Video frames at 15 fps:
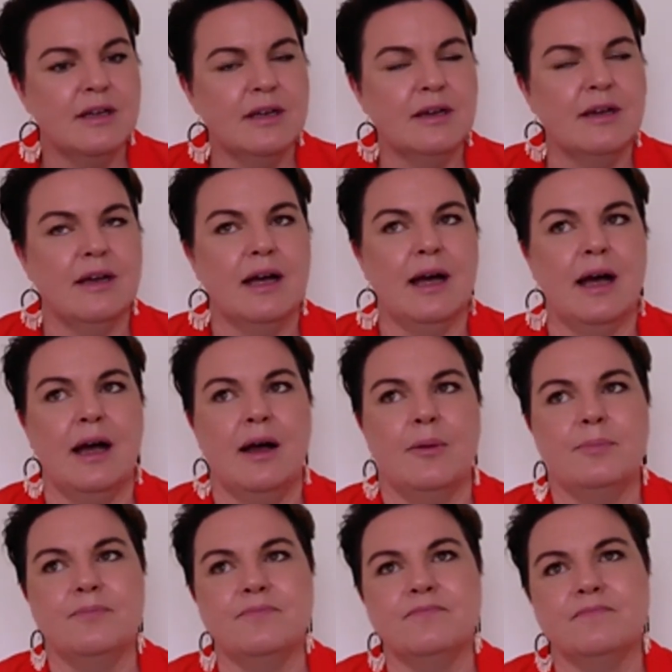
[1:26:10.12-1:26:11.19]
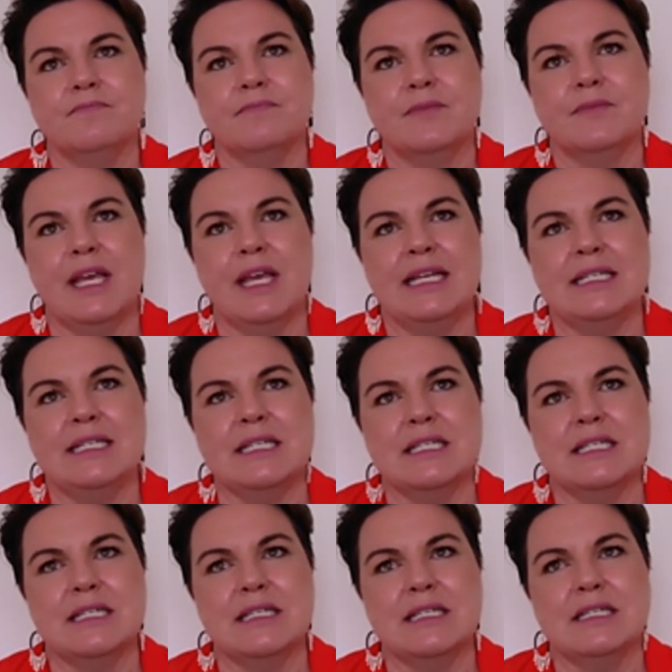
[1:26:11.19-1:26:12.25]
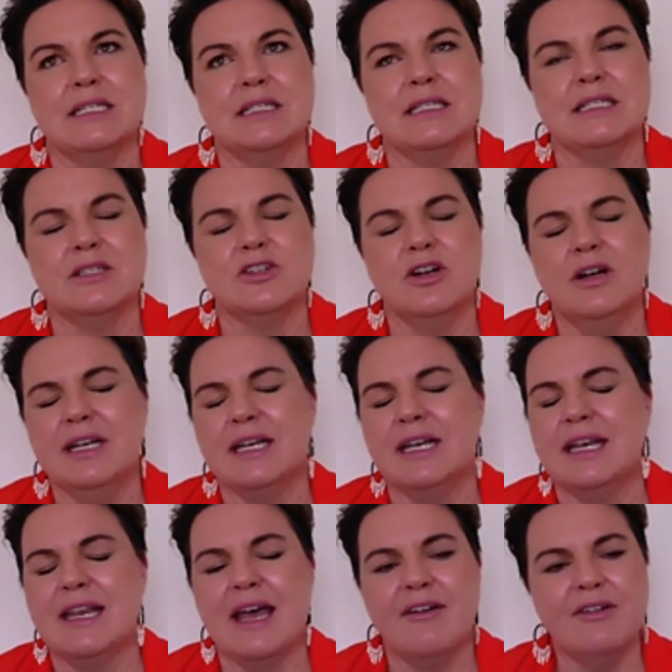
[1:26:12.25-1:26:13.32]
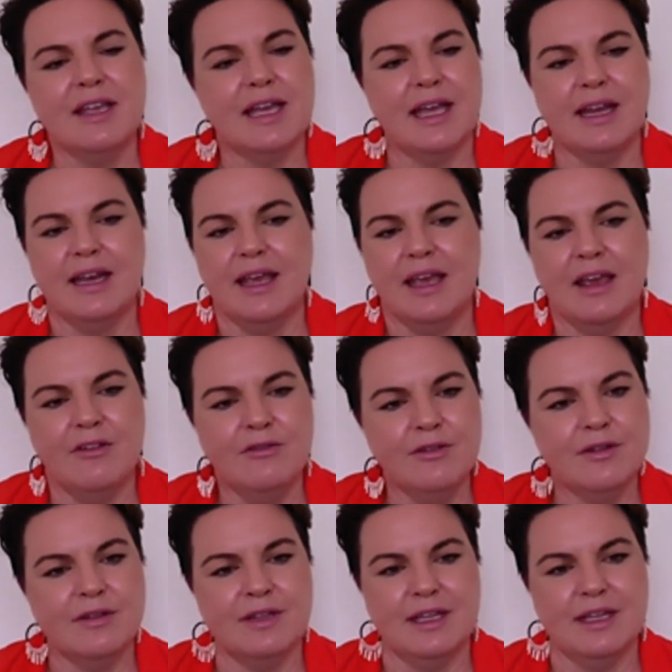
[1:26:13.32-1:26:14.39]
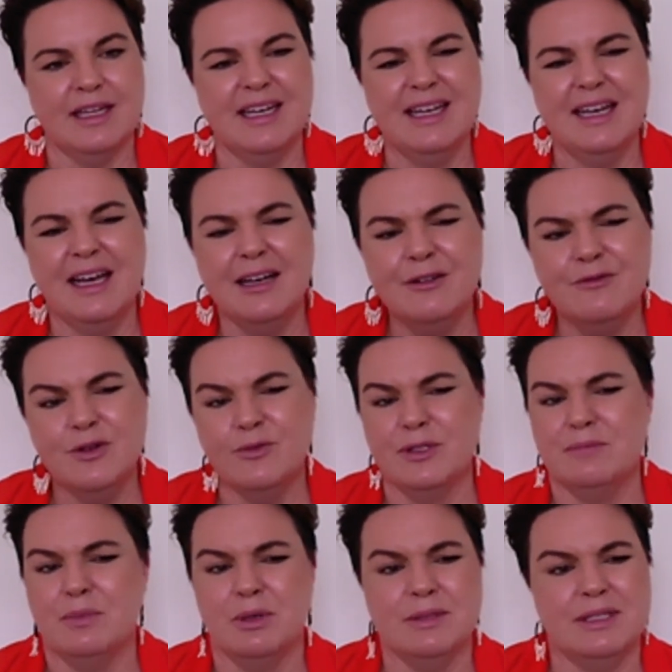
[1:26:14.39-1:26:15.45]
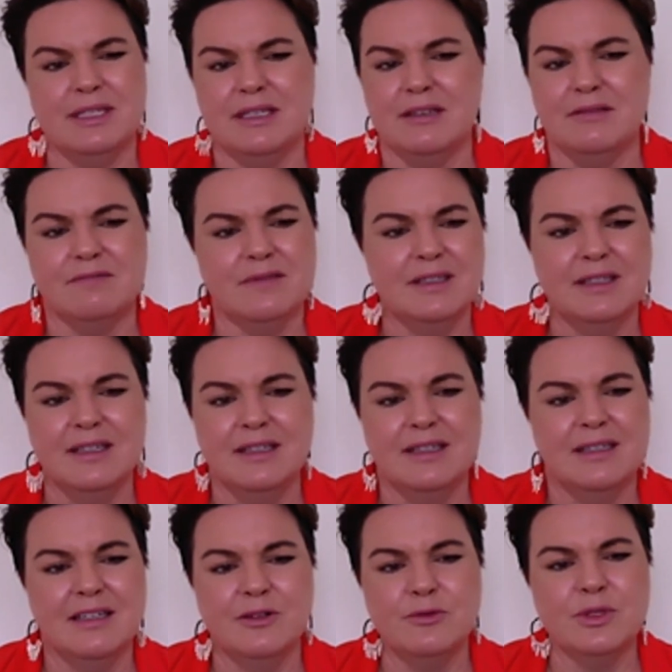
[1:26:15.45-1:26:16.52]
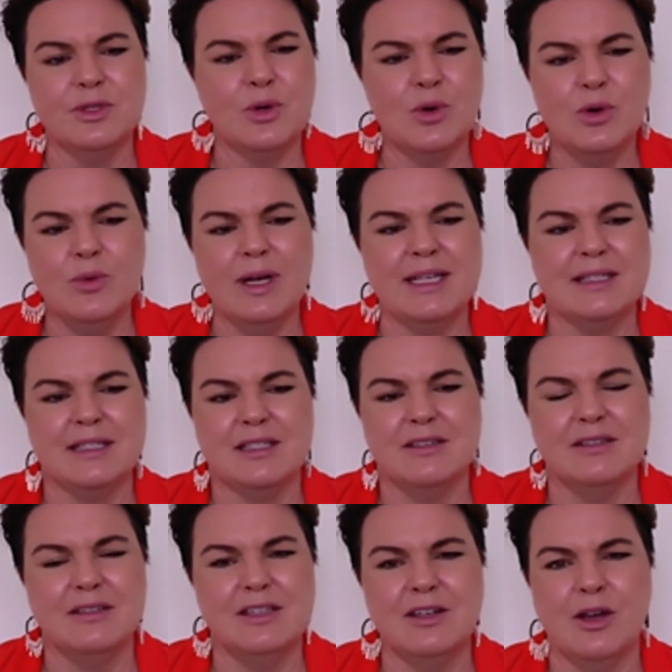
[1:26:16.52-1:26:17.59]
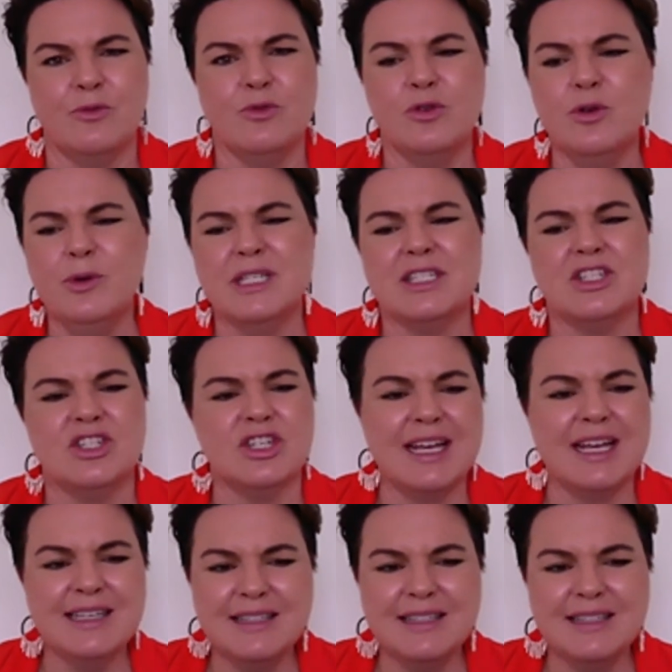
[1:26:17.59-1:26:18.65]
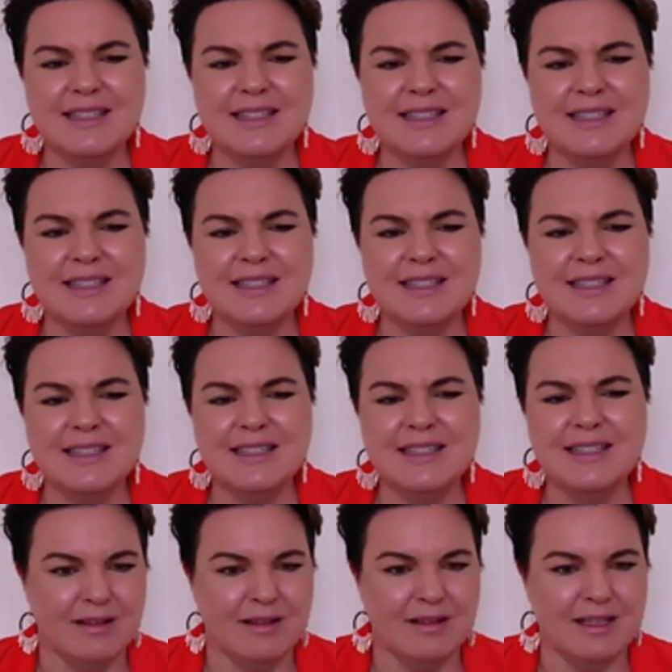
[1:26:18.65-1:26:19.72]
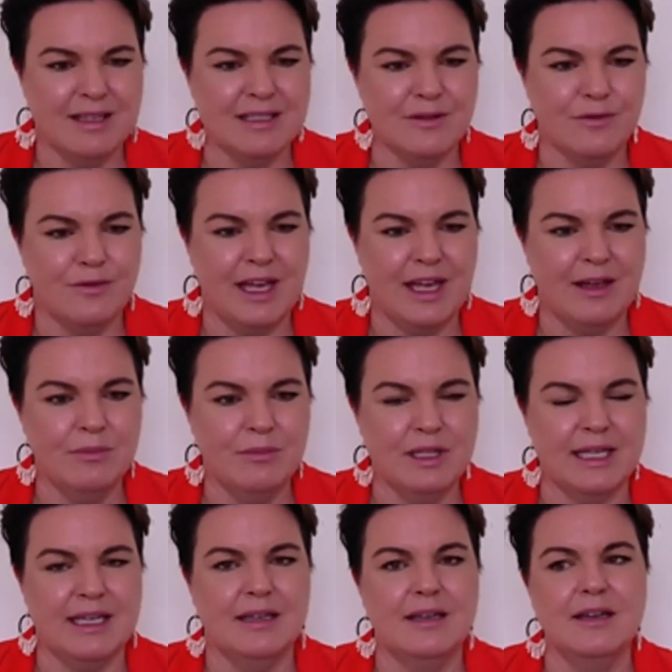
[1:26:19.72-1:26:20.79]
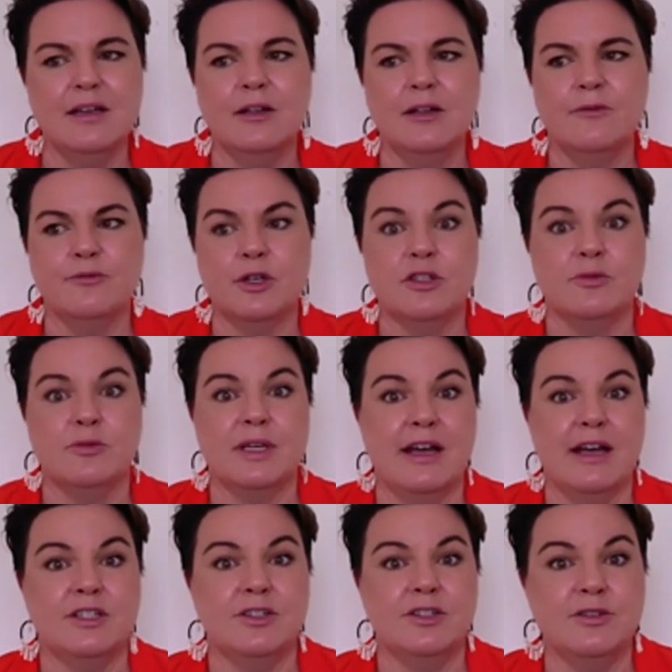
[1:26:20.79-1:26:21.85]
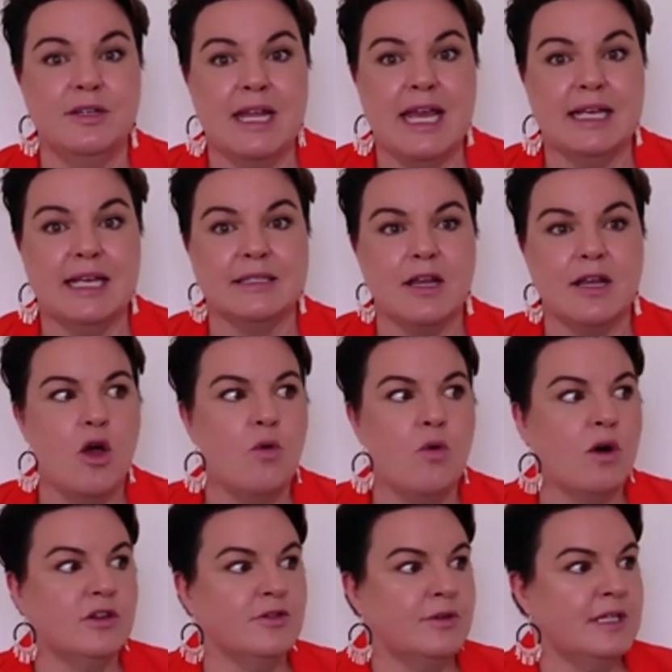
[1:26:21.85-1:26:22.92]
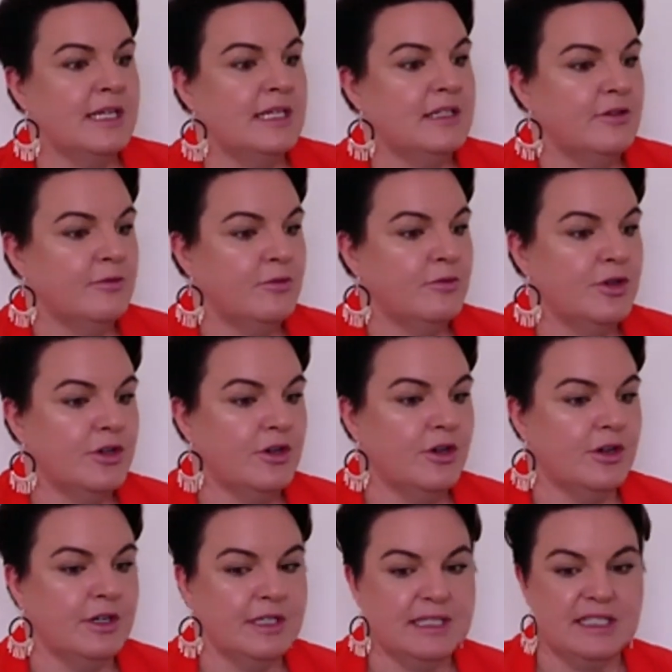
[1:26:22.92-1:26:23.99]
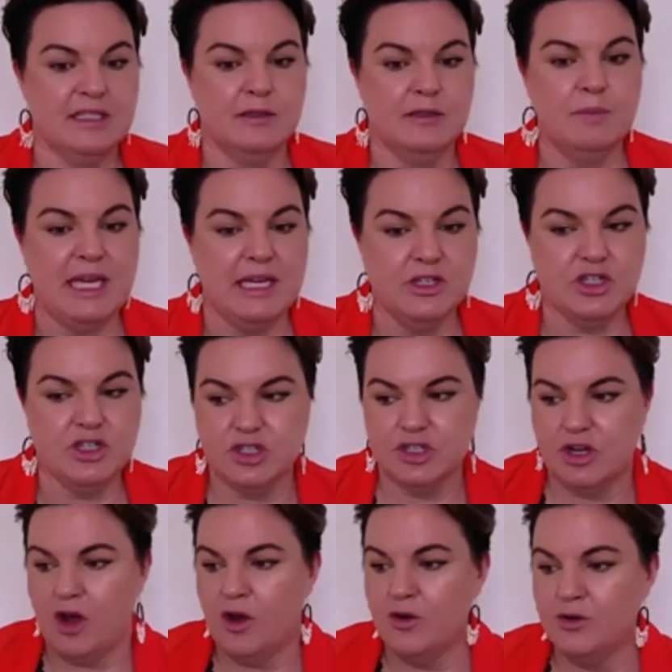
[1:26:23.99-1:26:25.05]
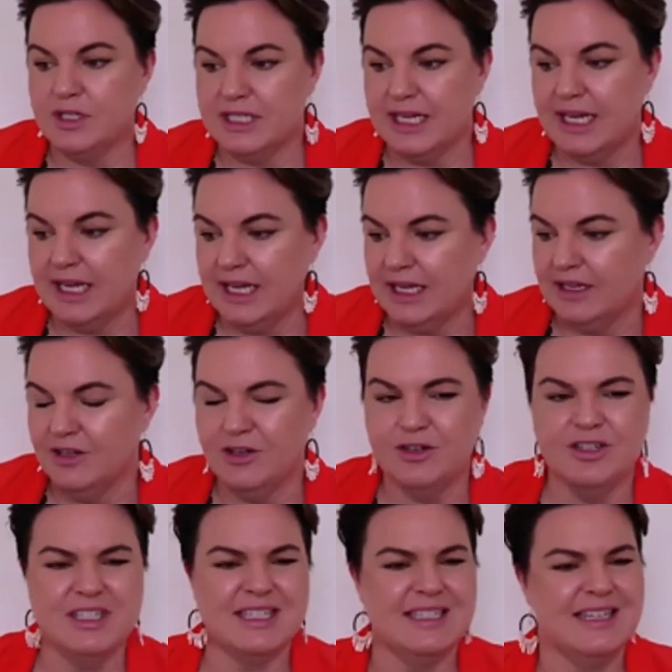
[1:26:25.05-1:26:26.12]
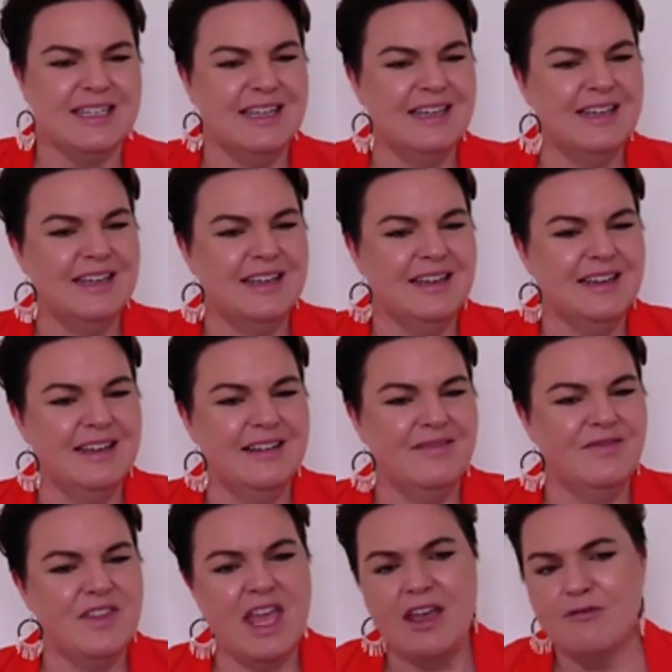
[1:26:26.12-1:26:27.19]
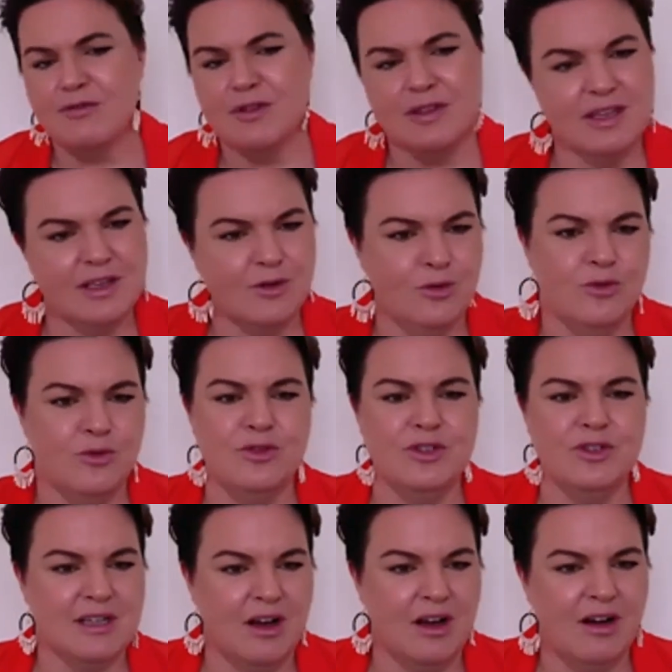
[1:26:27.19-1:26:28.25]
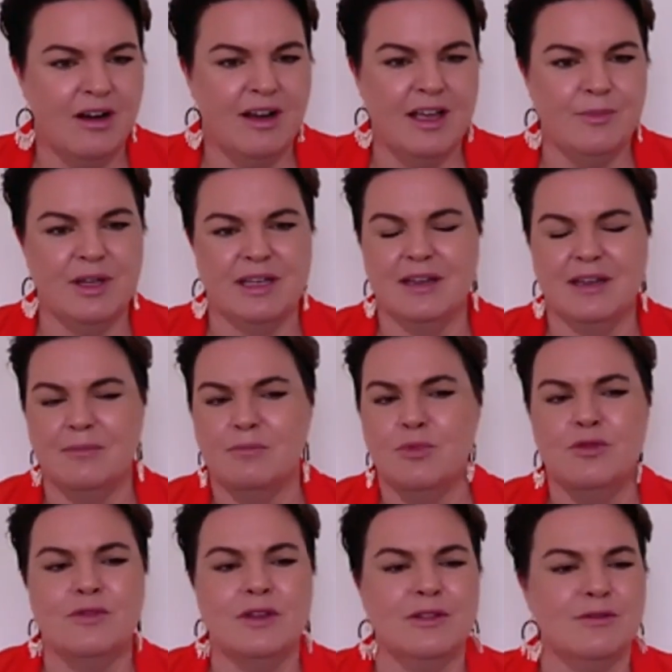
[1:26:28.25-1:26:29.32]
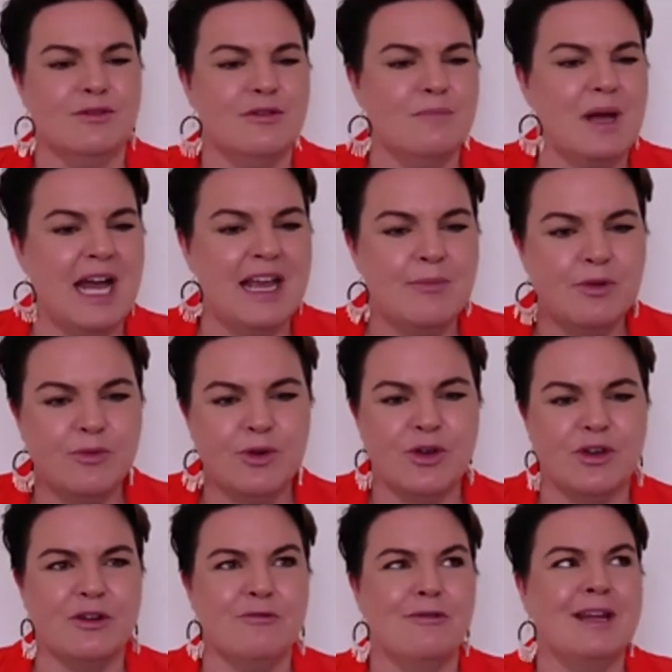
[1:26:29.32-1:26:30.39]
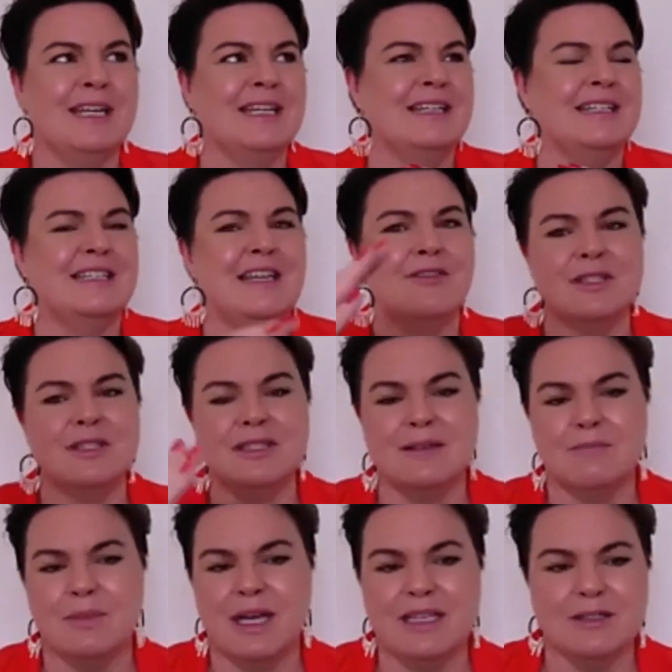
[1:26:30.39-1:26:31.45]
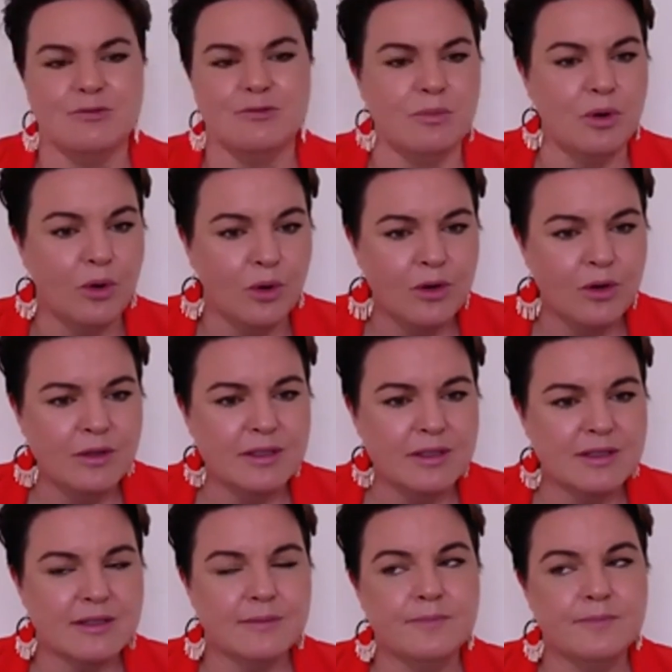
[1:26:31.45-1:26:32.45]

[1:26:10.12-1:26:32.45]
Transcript: and just trying to navigate everything, and none of it was positive. It was always, you know, we're always chasing our tail as a family. What do we have to do next? What do we need to work on? Speech, OT, you know, just everything all the time, and moving through paperwork and reading deficit-based reports.